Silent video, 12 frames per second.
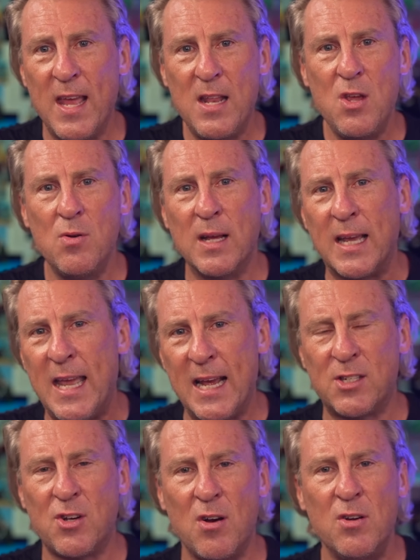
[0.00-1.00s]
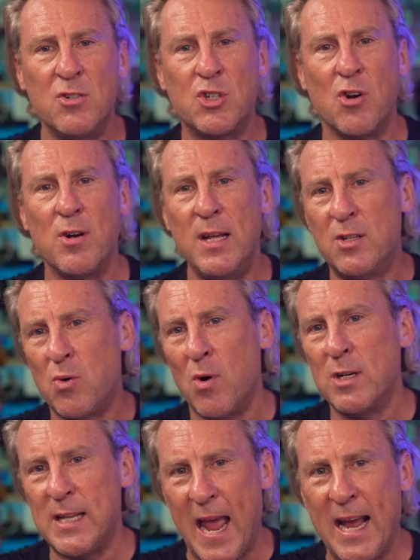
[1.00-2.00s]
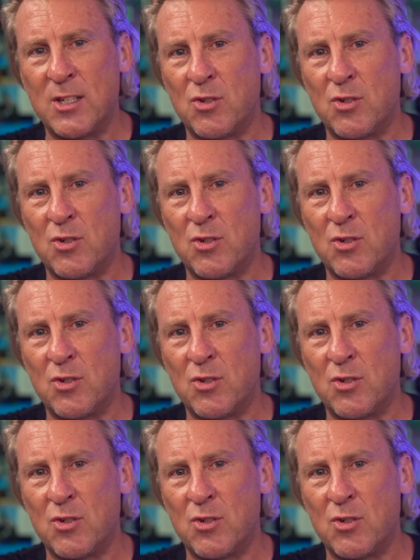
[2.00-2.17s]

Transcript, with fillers: within you to kickstart your journey towards